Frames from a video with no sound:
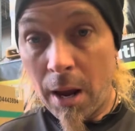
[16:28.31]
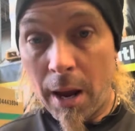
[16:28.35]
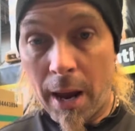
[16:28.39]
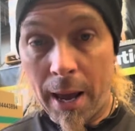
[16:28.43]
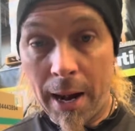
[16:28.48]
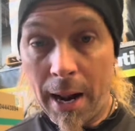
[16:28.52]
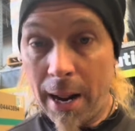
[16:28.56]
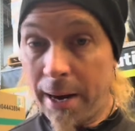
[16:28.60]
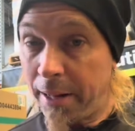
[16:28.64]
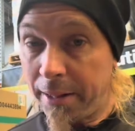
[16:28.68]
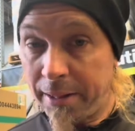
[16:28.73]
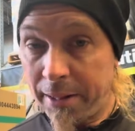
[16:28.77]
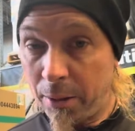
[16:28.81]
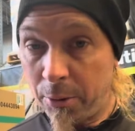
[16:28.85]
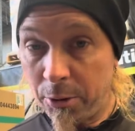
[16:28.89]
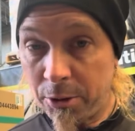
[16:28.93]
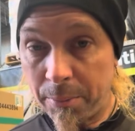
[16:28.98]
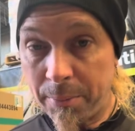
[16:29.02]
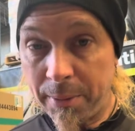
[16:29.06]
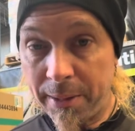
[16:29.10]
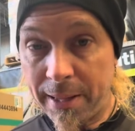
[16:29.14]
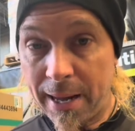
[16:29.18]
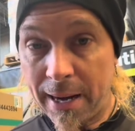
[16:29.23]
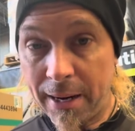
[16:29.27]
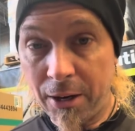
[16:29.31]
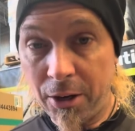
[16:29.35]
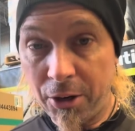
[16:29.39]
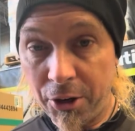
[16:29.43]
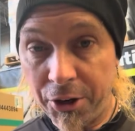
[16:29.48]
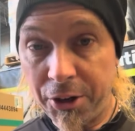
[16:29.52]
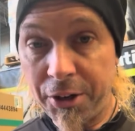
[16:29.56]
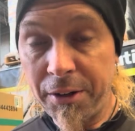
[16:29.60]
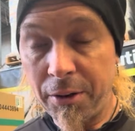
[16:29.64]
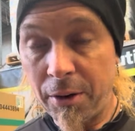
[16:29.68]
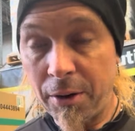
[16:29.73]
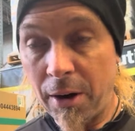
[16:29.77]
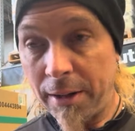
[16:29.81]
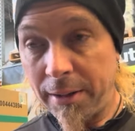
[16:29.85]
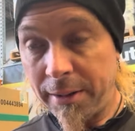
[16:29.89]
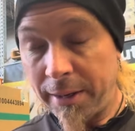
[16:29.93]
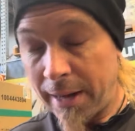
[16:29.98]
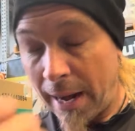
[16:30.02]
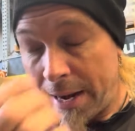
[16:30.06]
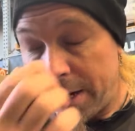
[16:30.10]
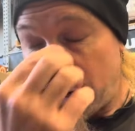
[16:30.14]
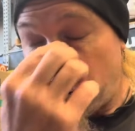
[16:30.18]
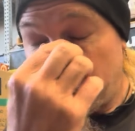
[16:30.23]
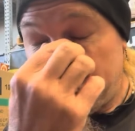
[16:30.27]
And I didn't think it was going to be that good. You know, I think,
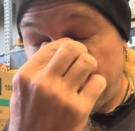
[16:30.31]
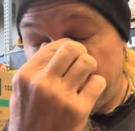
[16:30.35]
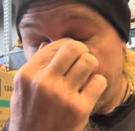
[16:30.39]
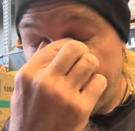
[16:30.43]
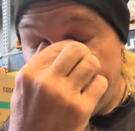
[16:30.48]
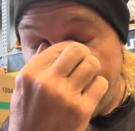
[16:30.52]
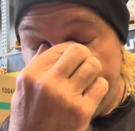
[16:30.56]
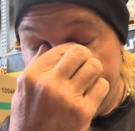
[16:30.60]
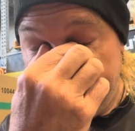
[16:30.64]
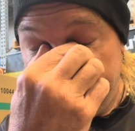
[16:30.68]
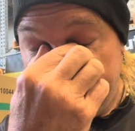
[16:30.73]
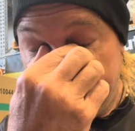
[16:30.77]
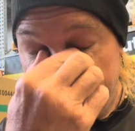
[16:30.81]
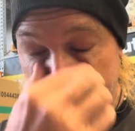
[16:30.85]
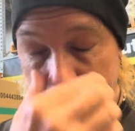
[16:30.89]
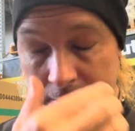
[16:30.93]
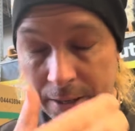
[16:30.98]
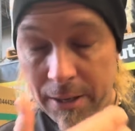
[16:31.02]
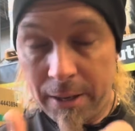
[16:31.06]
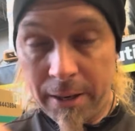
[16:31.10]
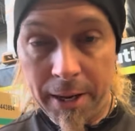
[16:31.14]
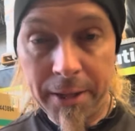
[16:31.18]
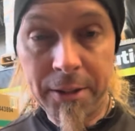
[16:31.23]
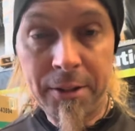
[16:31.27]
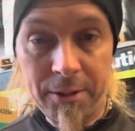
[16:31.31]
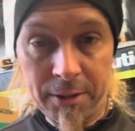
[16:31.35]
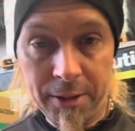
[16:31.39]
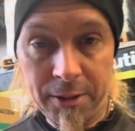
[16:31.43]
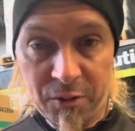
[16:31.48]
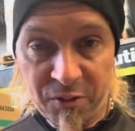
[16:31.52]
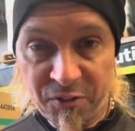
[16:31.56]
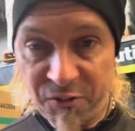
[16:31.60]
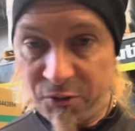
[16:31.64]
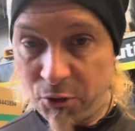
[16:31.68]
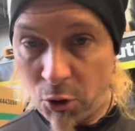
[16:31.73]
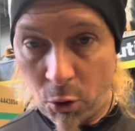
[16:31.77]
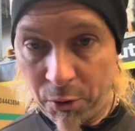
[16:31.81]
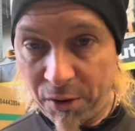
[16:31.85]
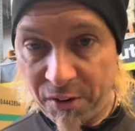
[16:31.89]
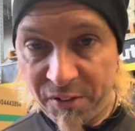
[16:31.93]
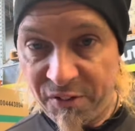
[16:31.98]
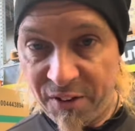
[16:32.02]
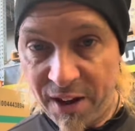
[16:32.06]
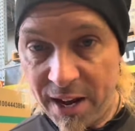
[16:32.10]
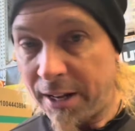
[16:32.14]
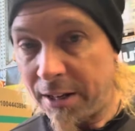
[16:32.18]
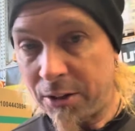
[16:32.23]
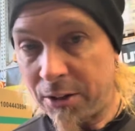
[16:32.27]
I know it's fake. It's, it's totally
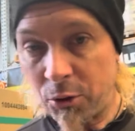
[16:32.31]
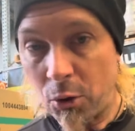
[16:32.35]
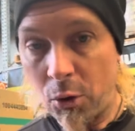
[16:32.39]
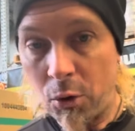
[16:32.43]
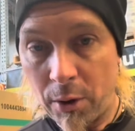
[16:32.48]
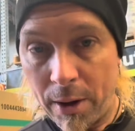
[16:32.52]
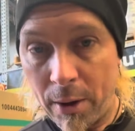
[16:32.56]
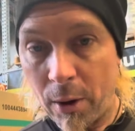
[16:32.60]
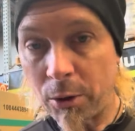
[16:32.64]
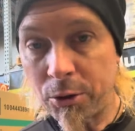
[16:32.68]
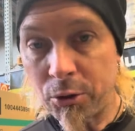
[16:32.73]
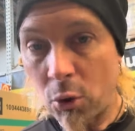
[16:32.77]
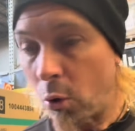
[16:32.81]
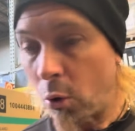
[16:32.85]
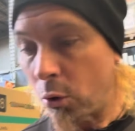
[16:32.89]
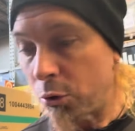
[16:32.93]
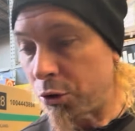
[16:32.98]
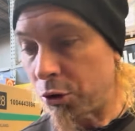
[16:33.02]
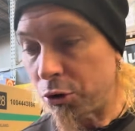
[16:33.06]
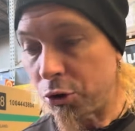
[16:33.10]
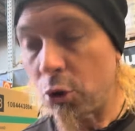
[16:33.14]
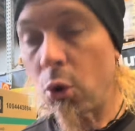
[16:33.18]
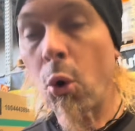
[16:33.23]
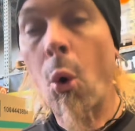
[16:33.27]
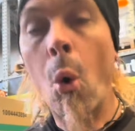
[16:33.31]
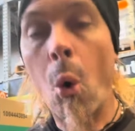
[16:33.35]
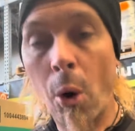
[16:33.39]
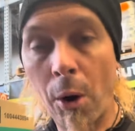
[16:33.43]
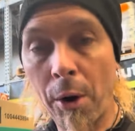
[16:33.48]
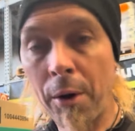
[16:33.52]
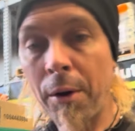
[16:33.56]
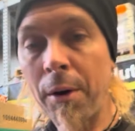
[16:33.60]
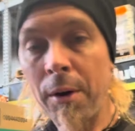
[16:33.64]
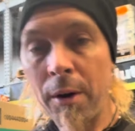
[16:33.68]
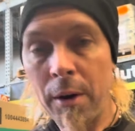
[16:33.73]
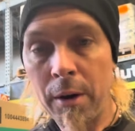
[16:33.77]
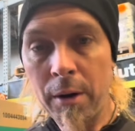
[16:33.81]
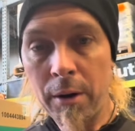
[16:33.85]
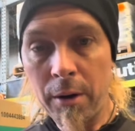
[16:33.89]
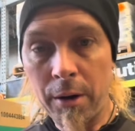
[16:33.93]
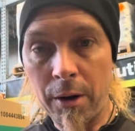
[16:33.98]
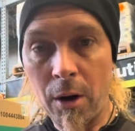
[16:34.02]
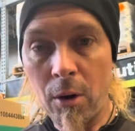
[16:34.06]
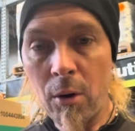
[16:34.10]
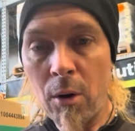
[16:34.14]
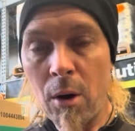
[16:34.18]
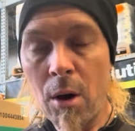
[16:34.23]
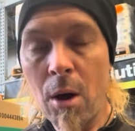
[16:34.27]
fake. It's all, it's all just gore, you
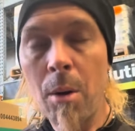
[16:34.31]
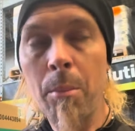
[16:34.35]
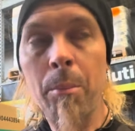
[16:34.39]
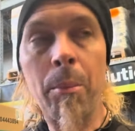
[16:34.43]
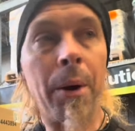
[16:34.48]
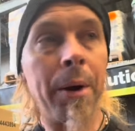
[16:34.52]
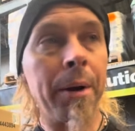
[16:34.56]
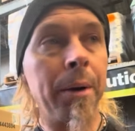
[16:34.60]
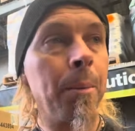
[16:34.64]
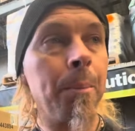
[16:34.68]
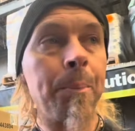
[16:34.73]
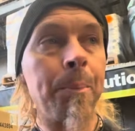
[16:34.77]
know, but